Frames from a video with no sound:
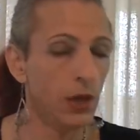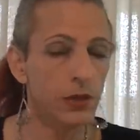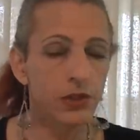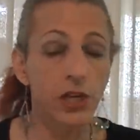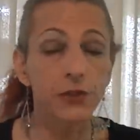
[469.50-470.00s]

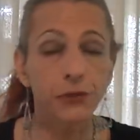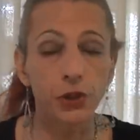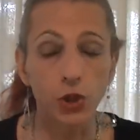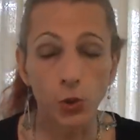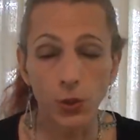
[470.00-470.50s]
just for
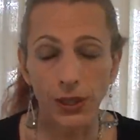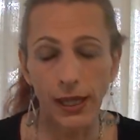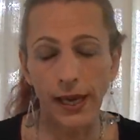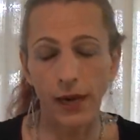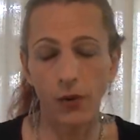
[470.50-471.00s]
you to
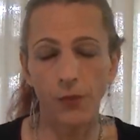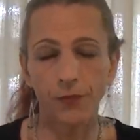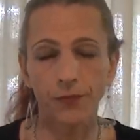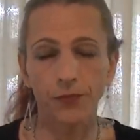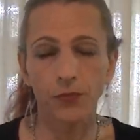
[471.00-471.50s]
allow.
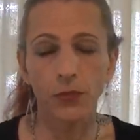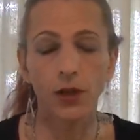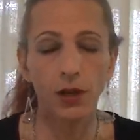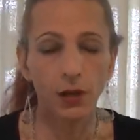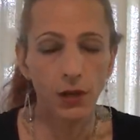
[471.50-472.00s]

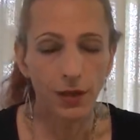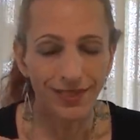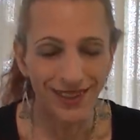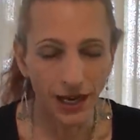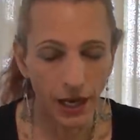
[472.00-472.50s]

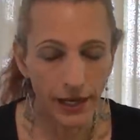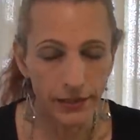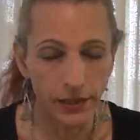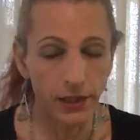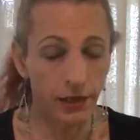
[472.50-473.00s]
The
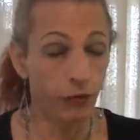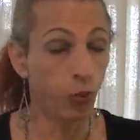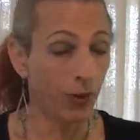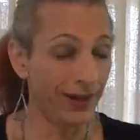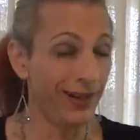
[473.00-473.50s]
idea of
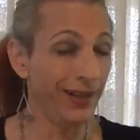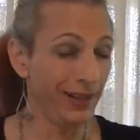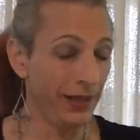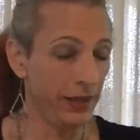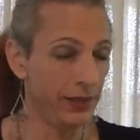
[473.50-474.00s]
what it
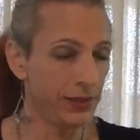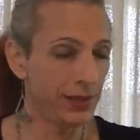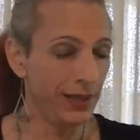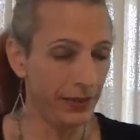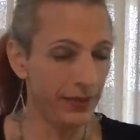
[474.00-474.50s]

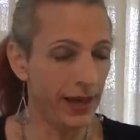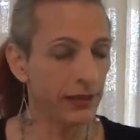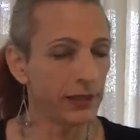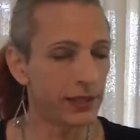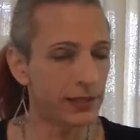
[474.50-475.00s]
is in that,
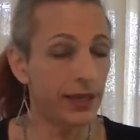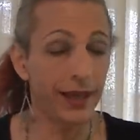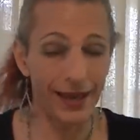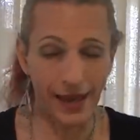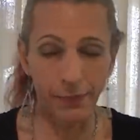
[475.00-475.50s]
let's
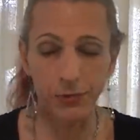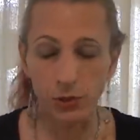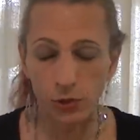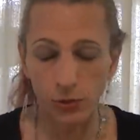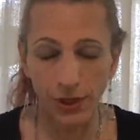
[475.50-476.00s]
say,
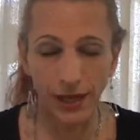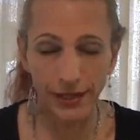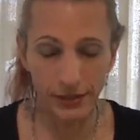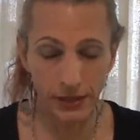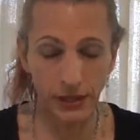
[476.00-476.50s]
absolute
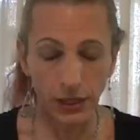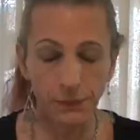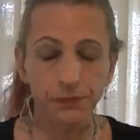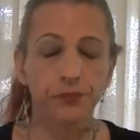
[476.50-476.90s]
idea